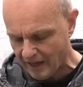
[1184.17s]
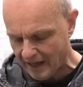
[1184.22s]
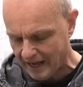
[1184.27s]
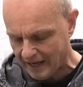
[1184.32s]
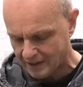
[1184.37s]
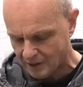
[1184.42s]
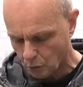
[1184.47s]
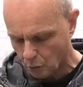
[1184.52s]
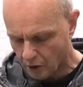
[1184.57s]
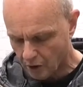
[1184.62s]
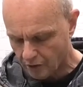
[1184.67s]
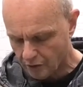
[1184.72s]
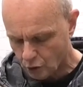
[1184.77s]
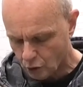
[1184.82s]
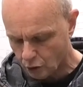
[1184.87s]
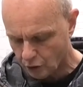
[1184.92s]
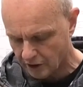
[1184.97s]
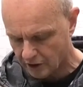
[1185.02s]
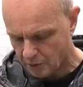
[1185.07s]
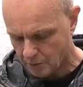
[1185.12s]
that one
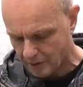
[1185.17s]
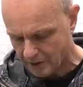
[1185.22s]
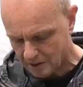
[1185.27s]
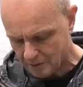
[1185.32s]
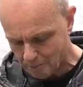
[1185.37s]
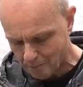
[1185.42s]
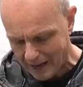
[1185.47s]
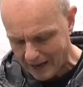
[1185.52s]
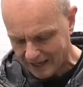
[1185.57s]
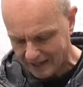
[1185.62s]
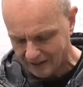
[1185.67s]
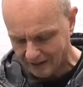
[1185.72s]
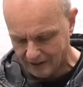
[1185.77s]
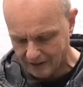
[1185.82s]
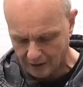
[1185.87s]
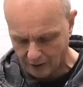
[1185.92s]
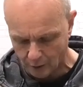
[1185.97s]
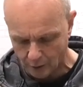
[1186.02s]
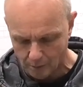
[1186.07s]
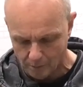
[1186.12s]
crosspiece back a
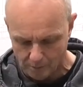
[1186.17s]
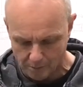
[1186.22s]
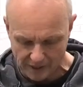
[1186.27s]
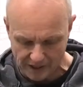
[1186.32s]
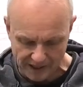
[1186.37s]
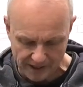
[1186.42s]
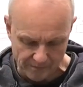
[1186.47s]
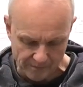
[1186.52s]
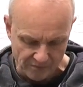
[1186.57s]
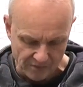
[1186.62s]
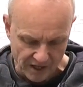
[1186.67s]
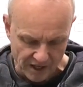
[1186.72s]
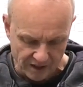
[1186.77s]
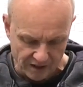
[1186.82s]
little bit